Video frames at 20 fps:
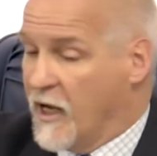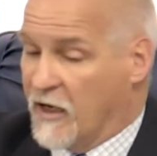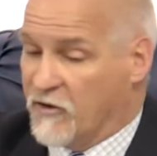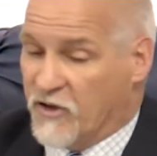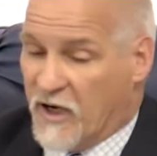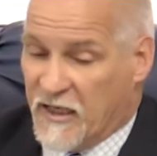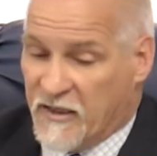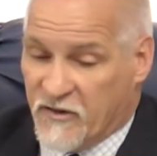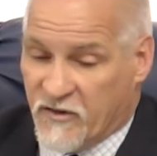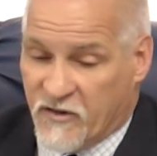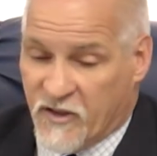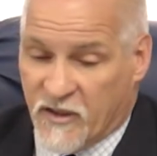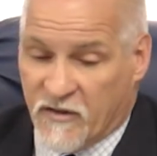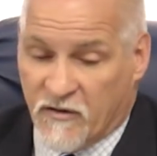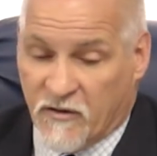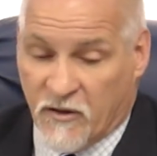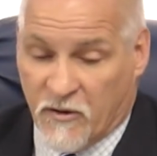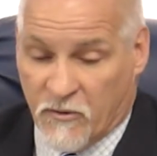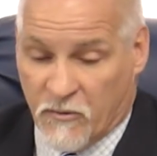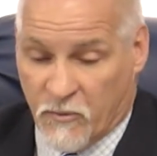I tried to
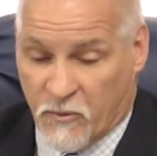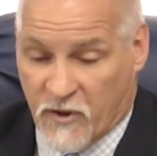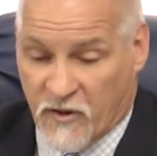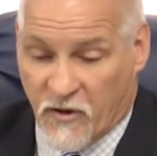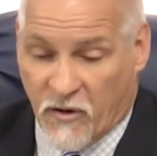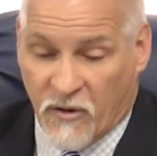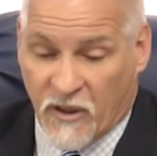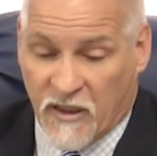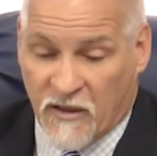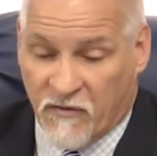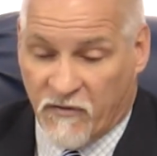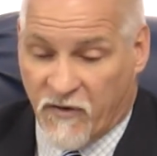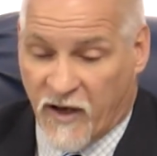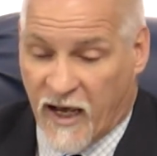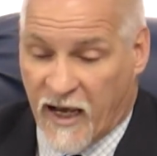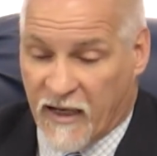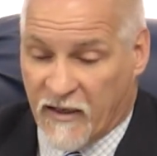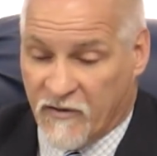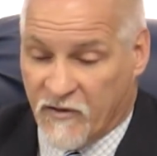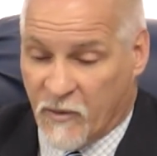stick with only the
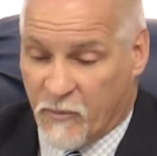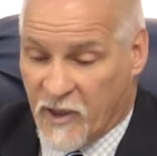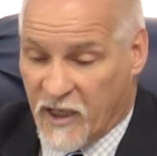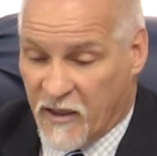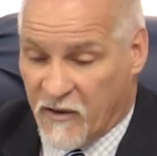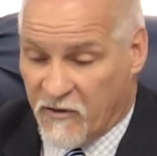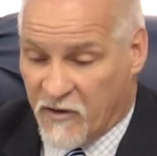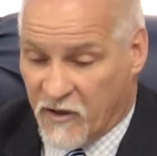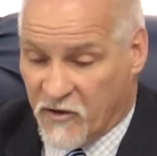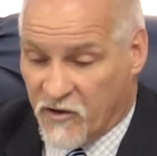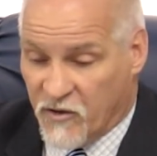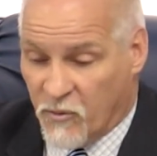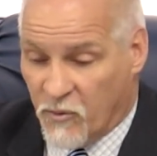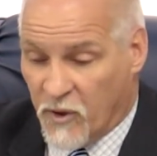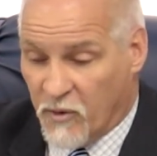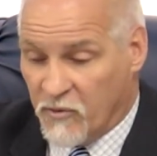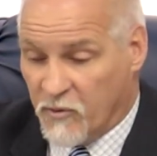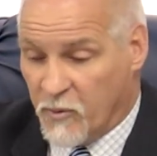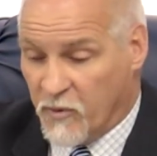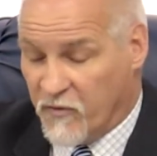facts. I paid attention to
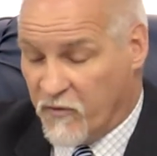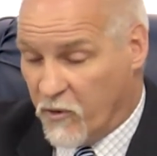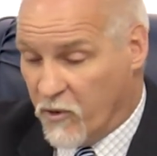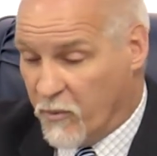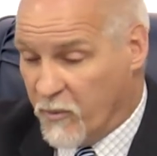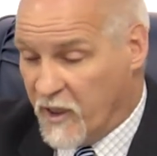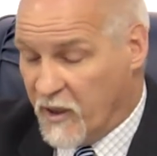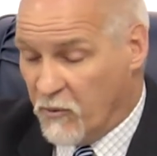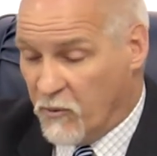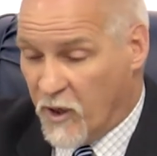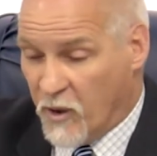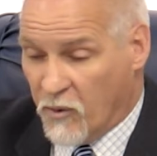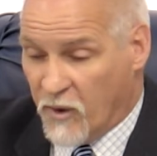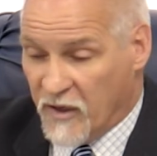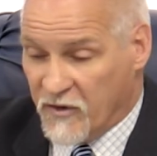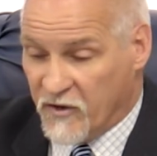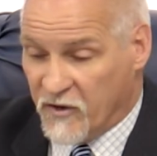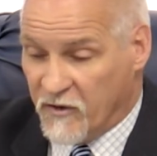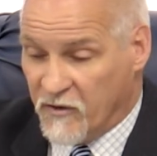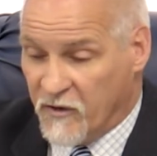what was before me and what
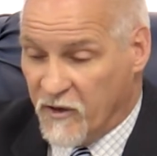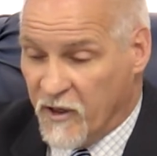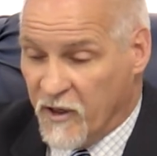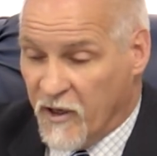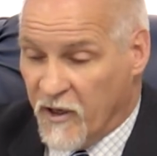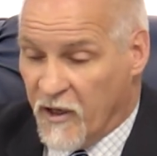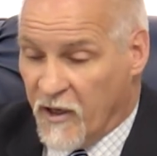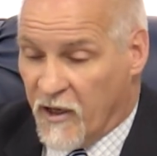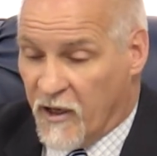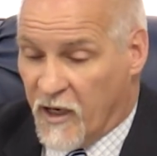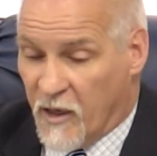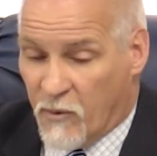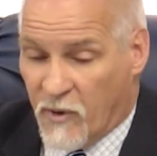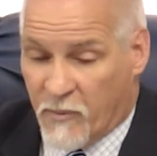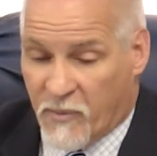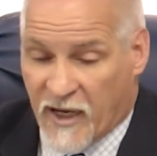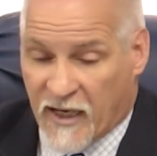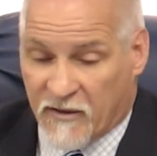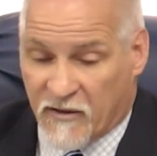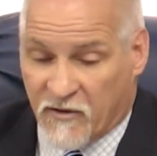wasn't, and I
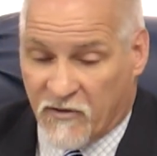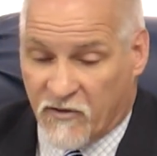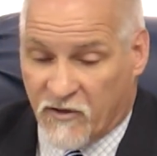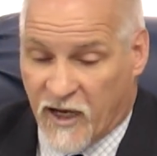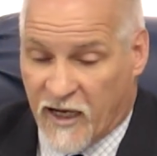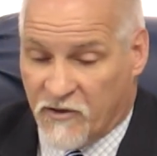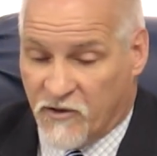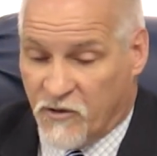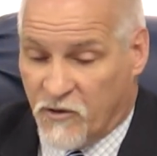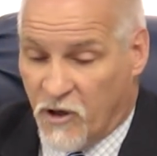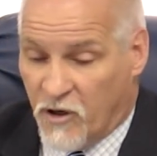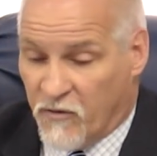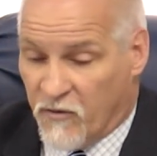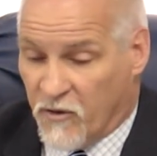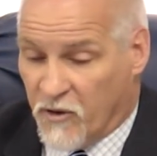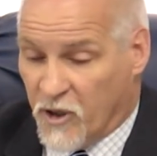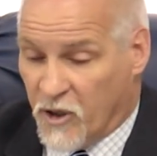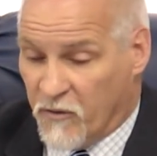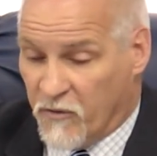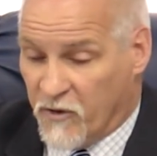went back to the statute
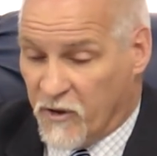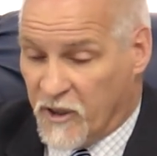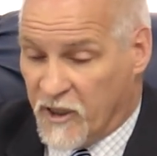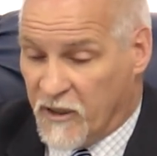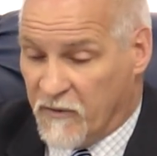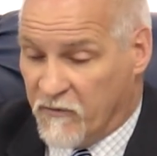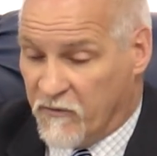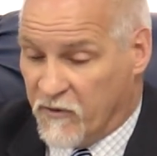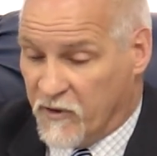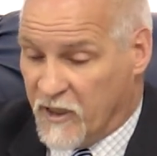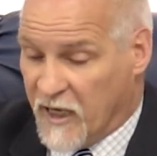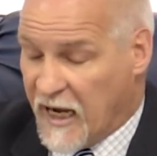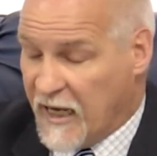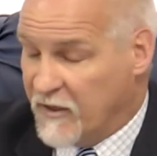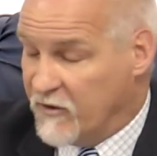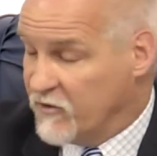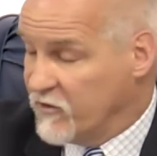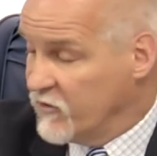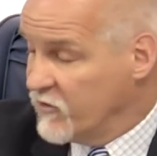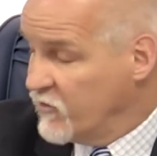over and over again for
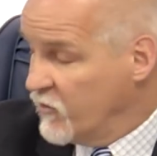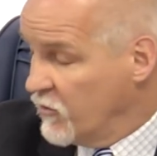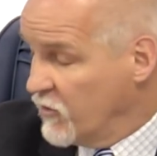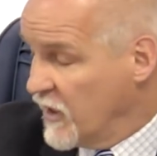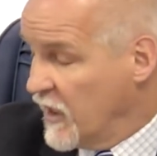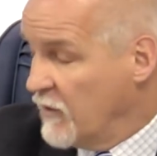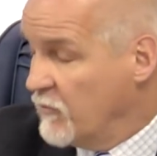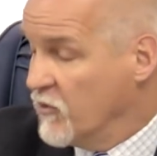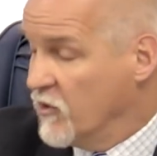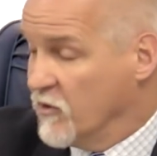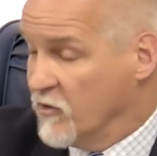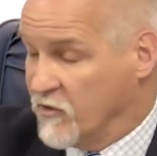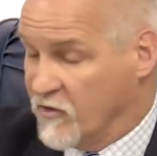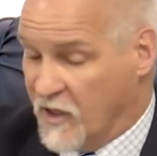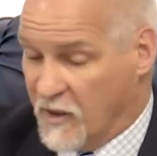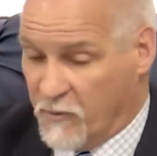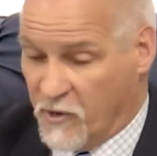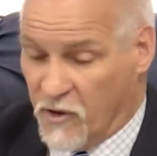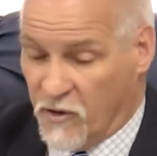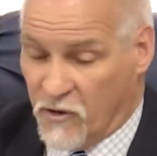guidance and still came to the
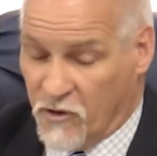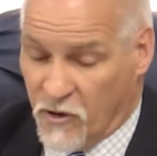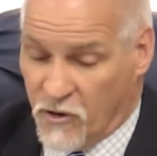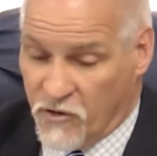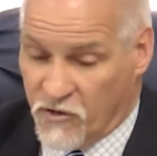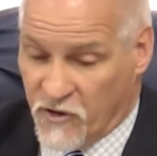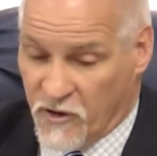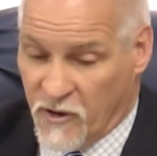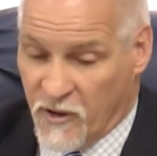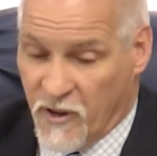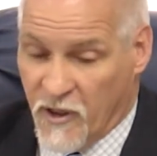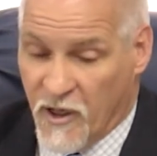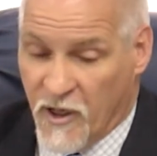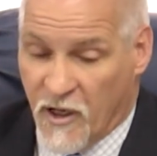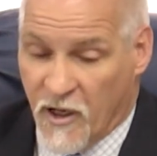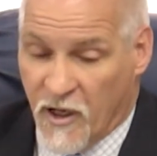same conclusion.